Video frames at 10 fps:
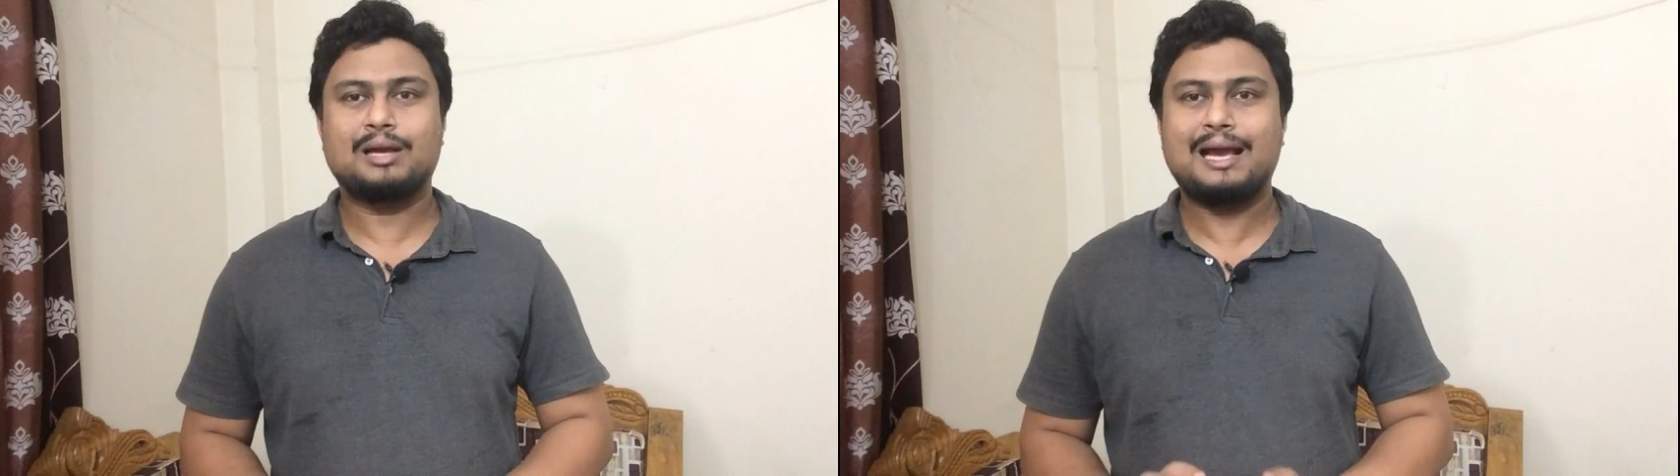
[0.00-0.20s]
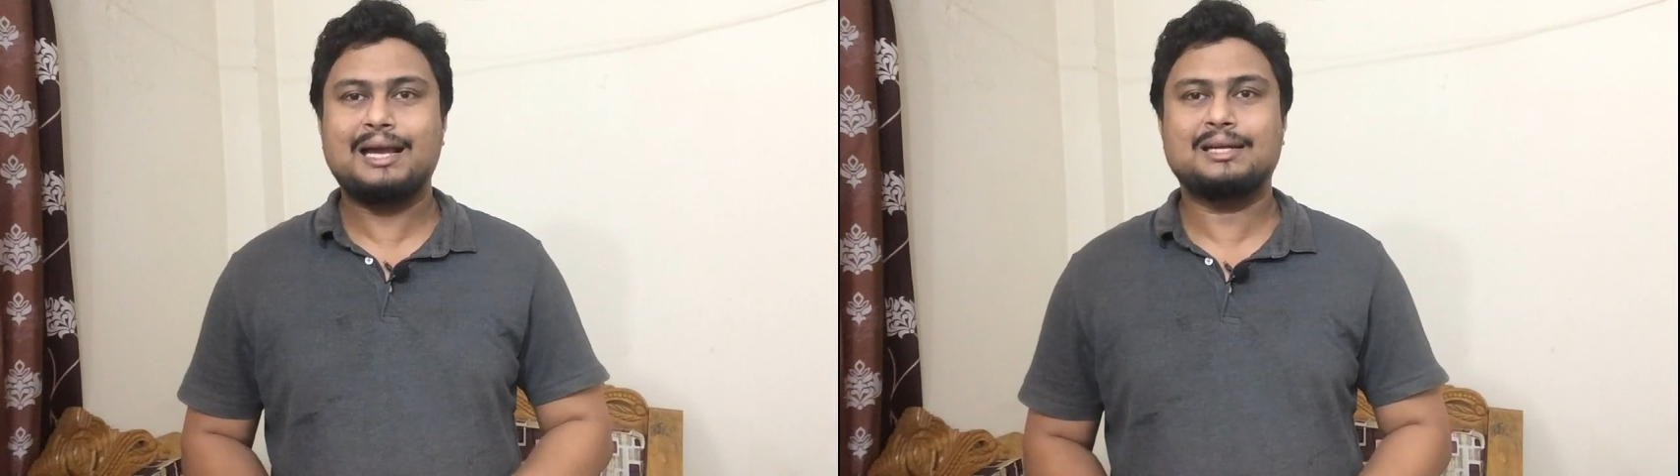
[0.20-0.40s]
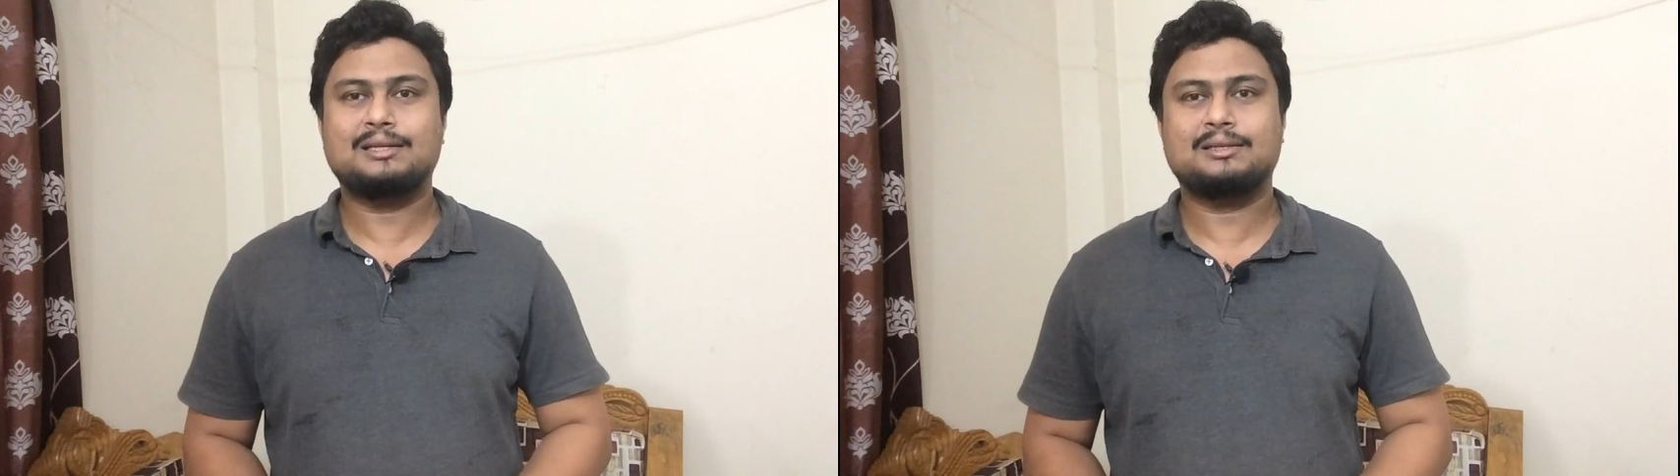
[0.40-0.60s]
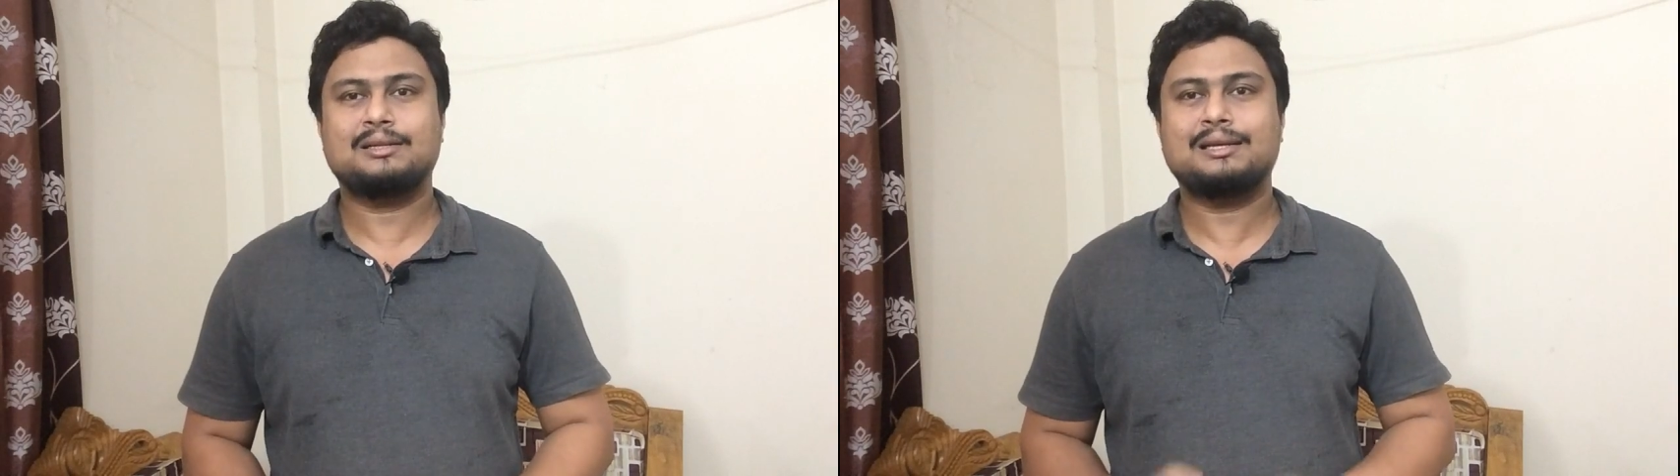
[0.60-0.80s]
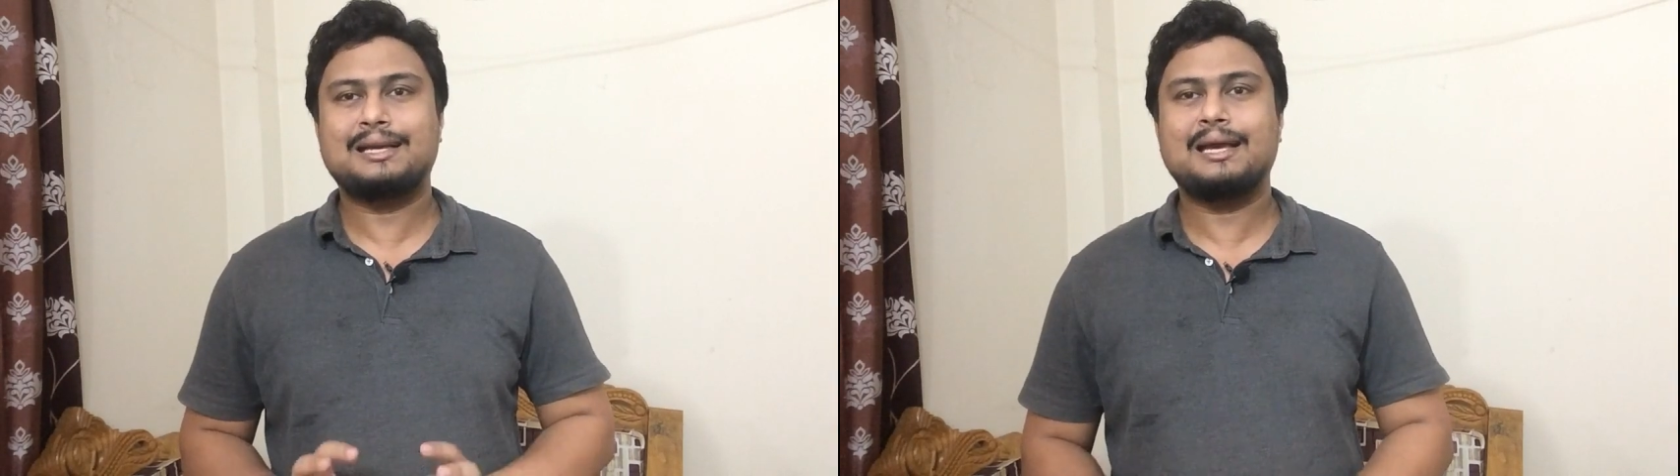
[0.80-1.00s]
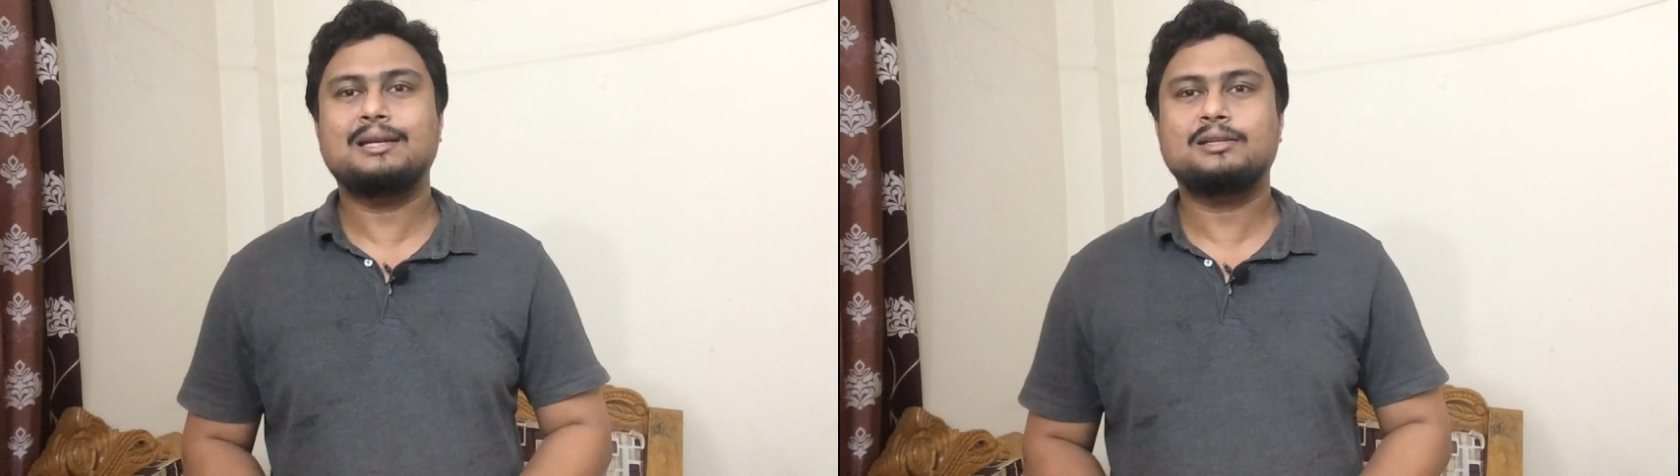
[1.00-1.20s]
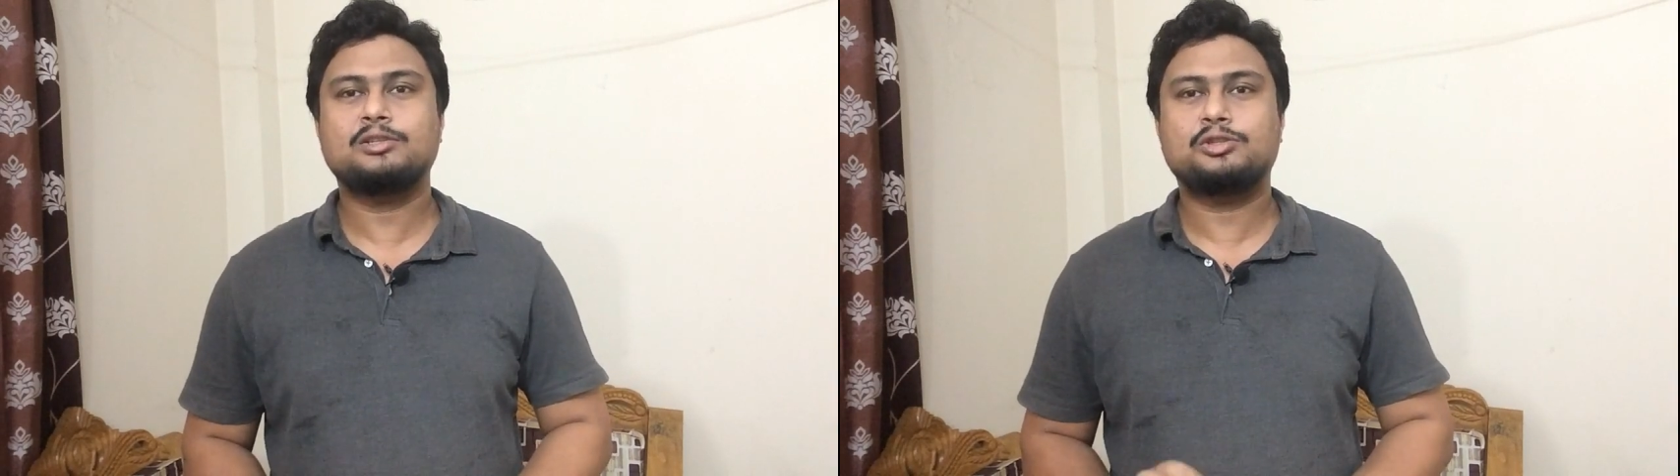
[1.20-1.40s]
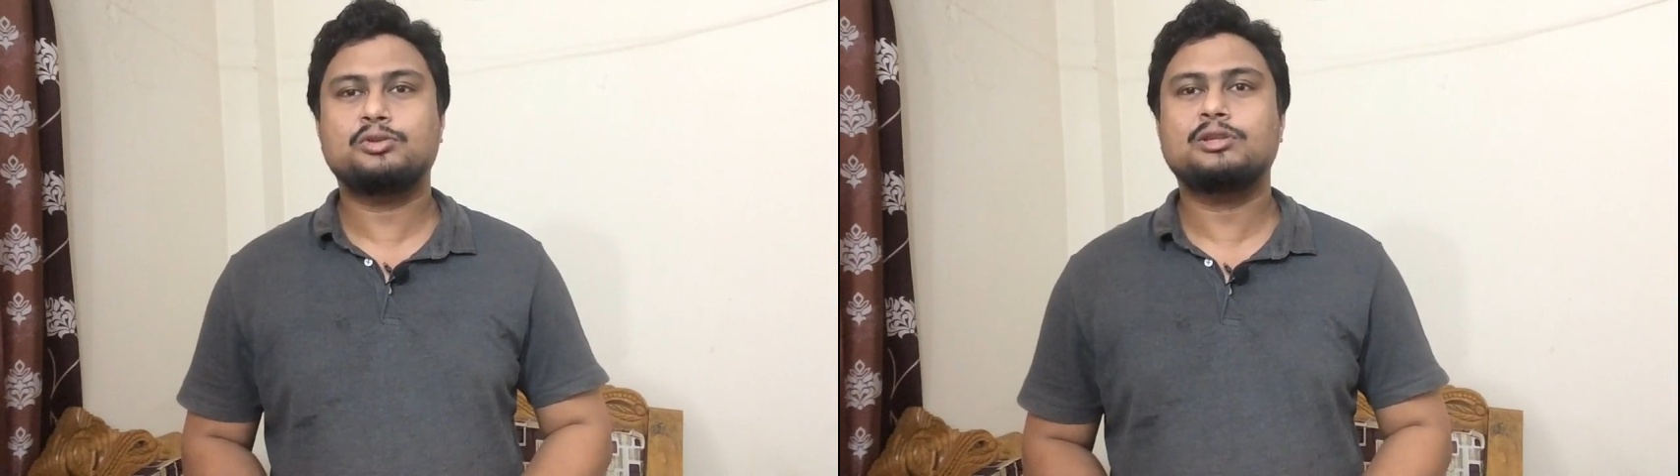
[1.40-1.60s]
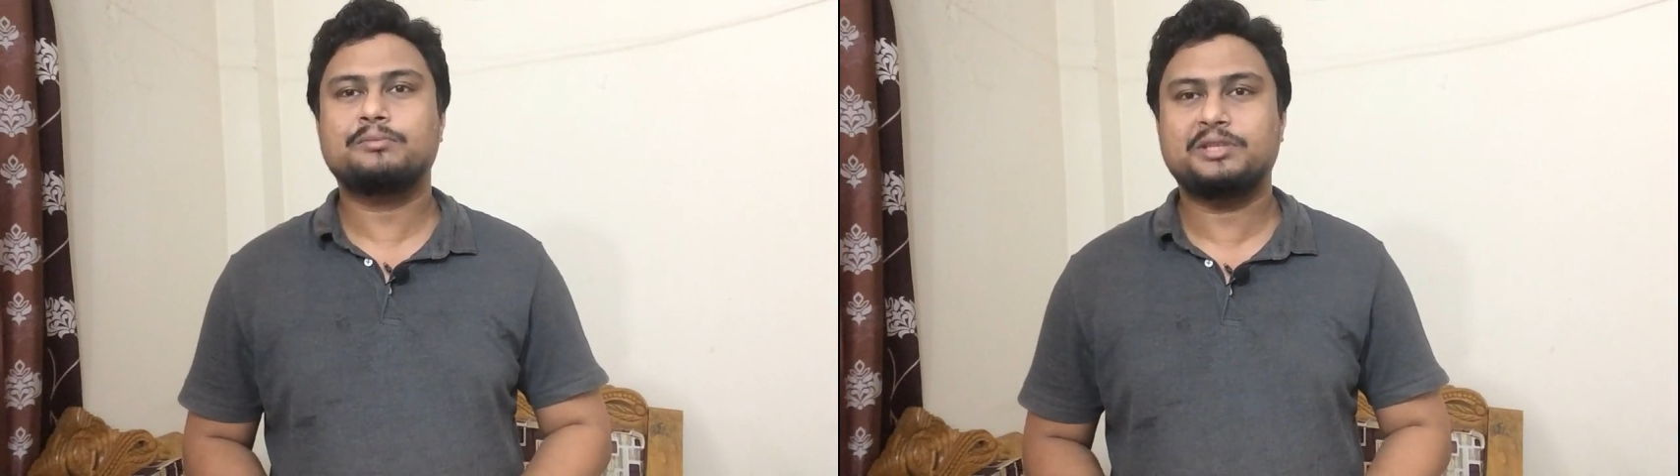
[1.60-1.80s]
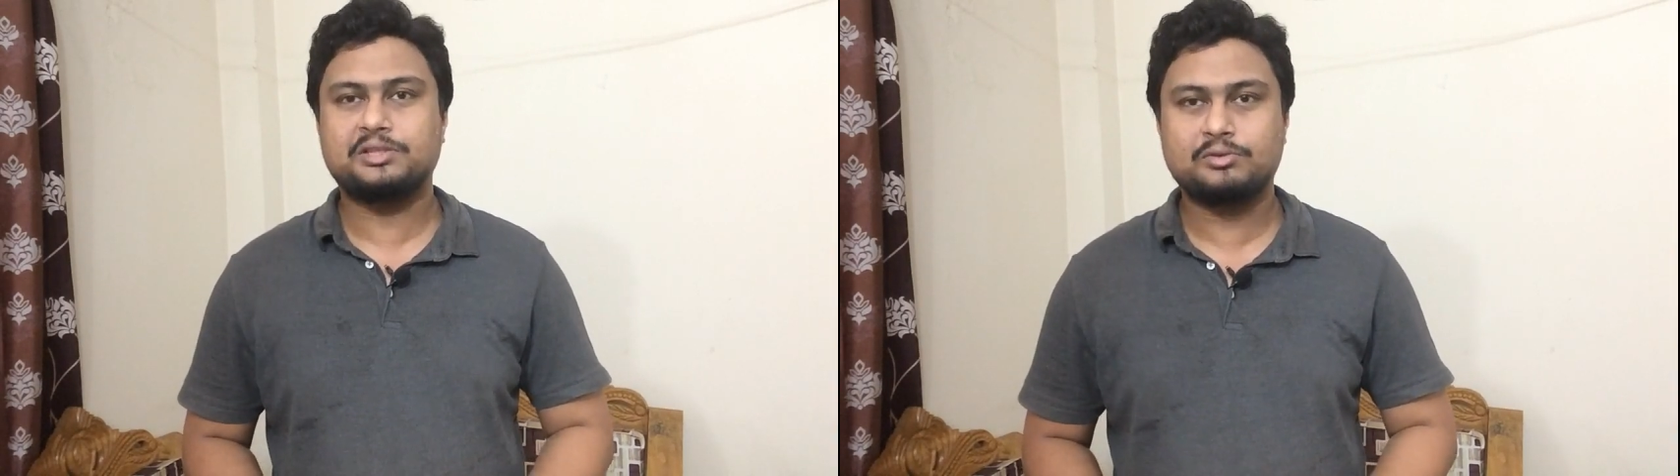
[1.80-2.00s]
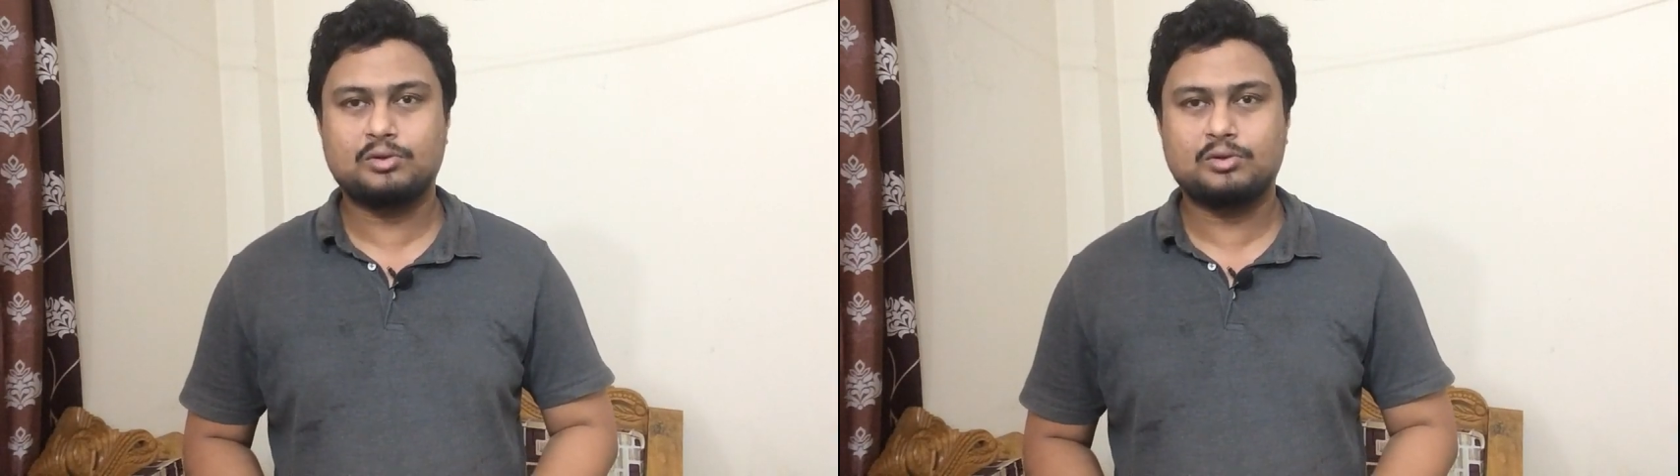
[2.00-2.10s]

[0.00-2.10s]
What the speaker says: and can do the video